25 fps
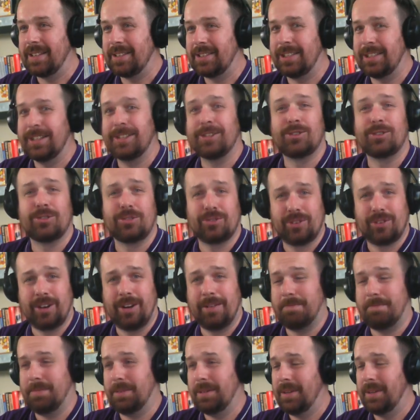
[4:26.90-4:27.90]
till you
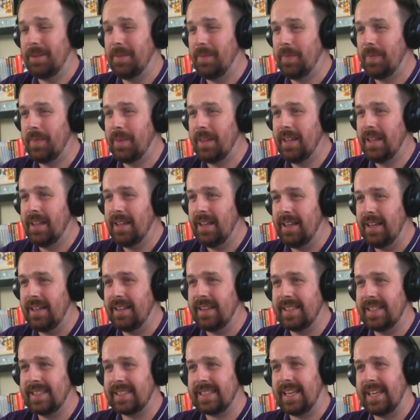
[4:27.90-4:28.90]
drop.
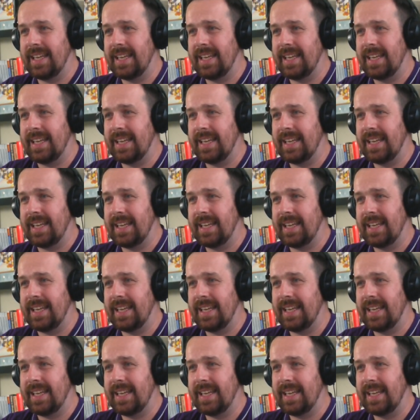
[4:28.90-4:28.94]
In this